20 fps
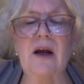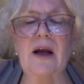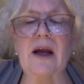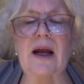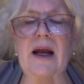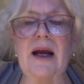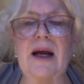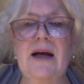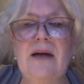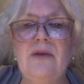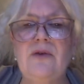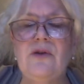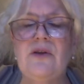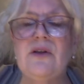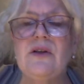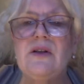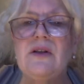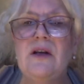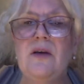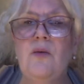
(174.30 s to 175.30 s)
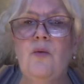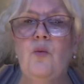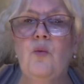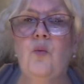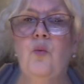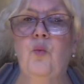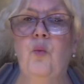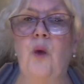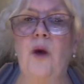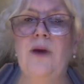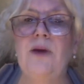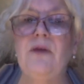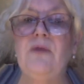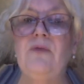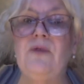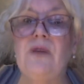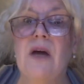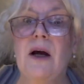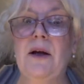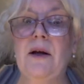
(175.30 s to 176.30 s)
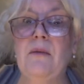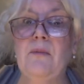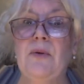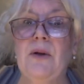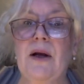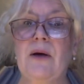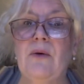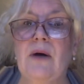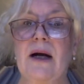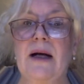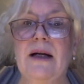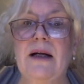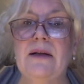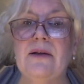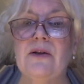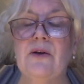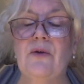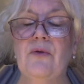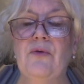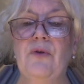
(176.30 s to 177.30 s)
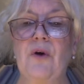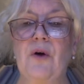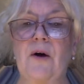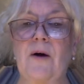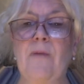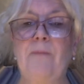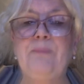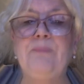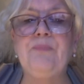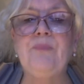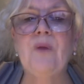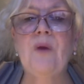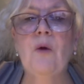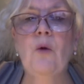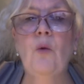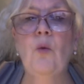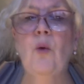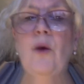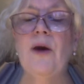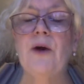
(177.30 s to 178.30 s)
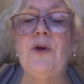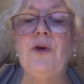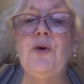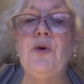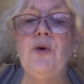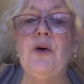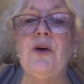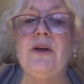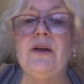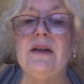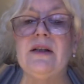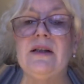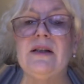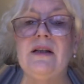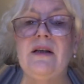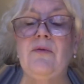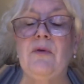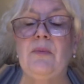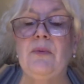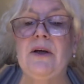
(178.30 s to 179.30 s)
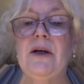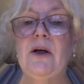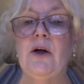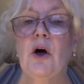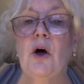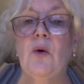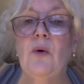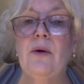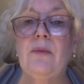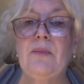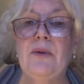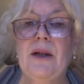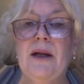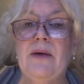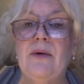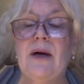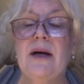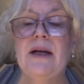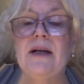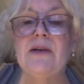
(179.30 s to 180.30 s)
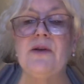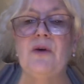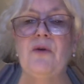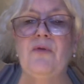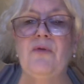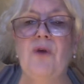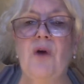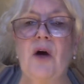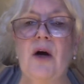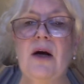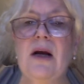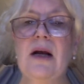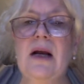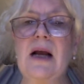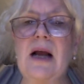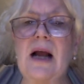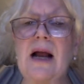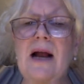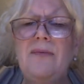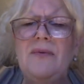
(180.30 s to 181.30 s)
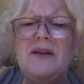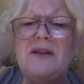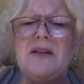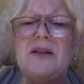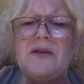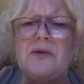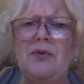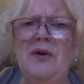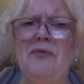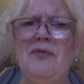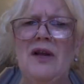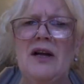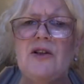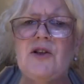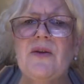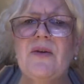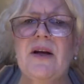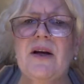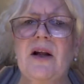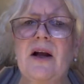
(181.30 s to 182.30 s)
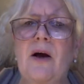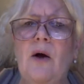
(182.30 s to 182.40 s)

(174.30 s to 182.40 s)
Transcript: and to see what you've done in playwriting so far, where you could conceivably go in playwriting so far. And this is a reflection that'll